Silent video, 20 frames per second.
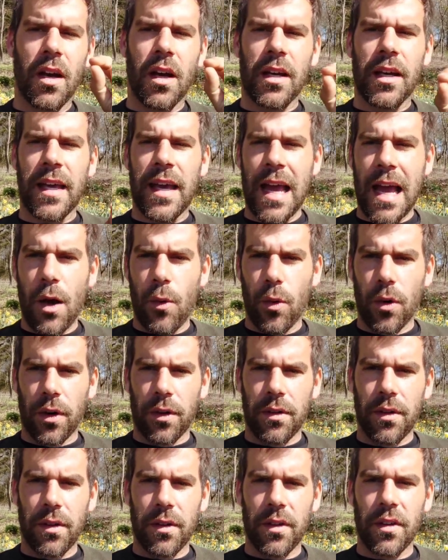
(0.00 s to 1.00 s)
A
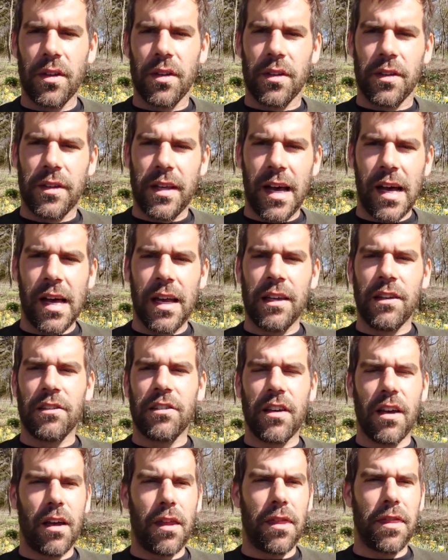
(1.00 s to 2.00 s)
coward
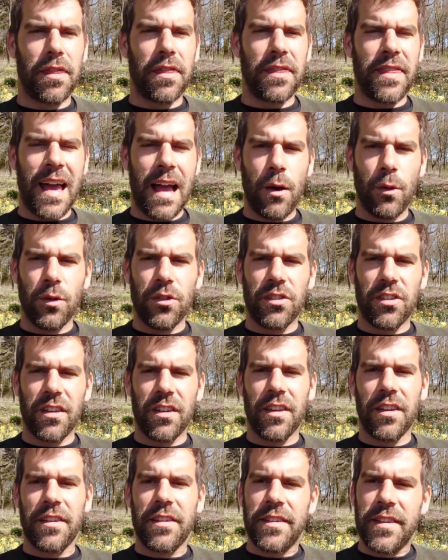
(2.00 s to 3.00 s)
dies
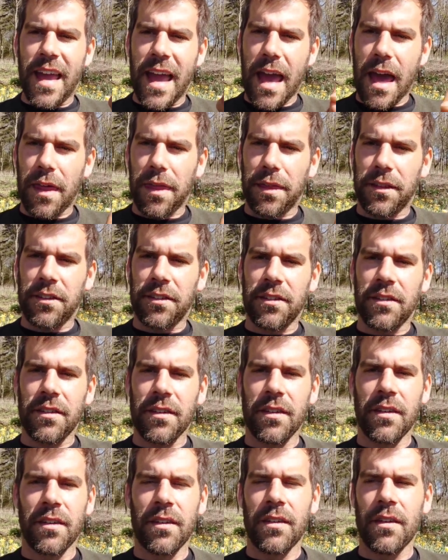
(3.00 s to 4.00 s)
1,000
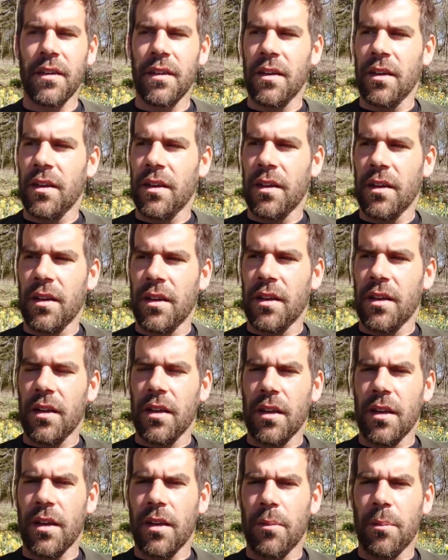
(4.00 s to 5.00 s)
deaths,
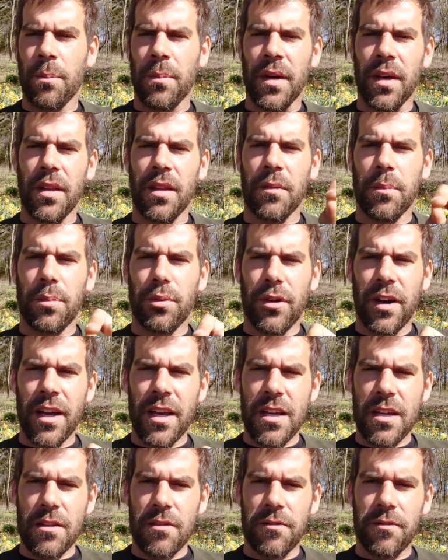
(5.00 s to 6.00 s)
but the
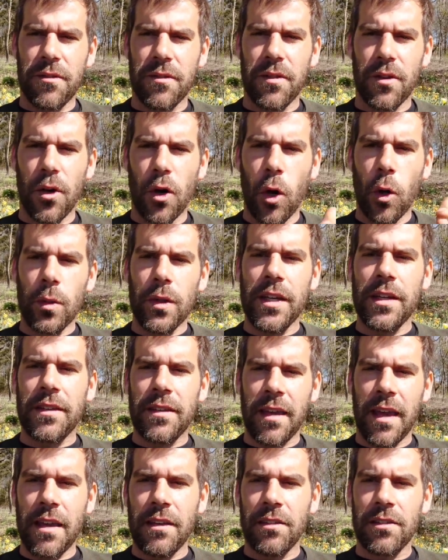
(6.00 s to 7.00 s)
brave only
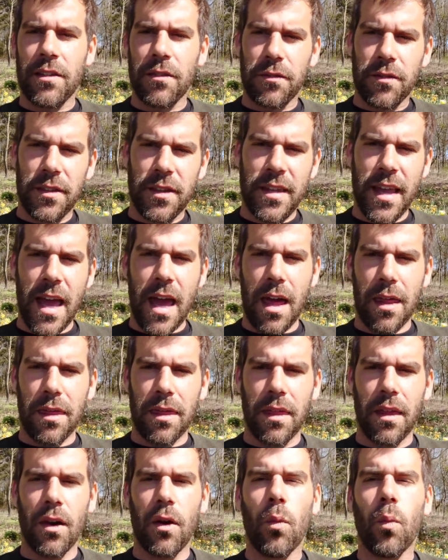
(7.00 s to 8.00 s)
taste of
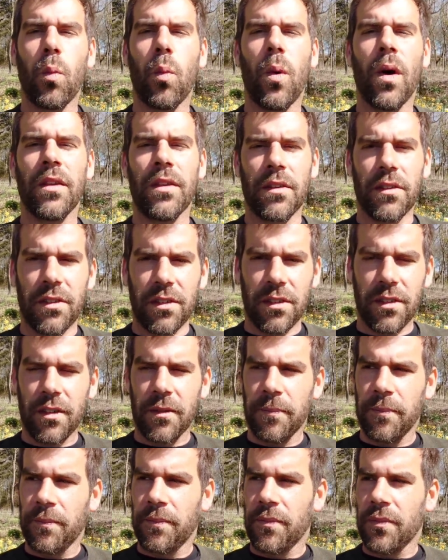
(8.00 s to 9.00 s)
death
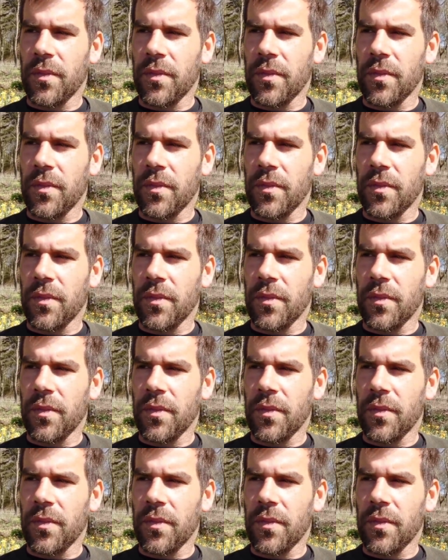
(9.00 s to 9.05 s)
once.